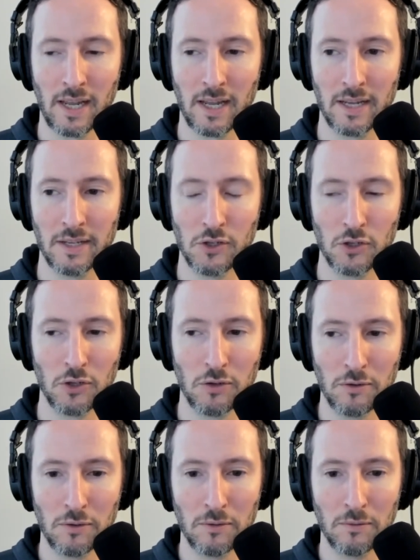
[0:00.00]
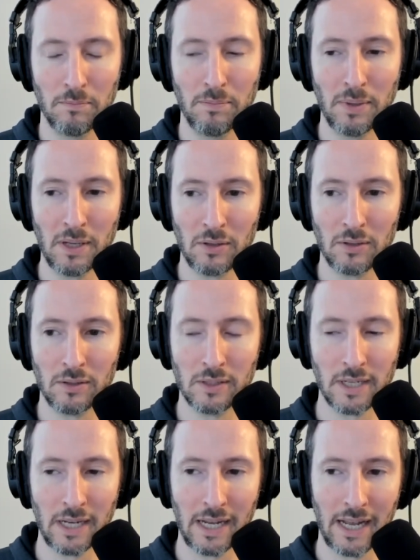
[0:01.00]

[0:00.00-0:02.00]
is to build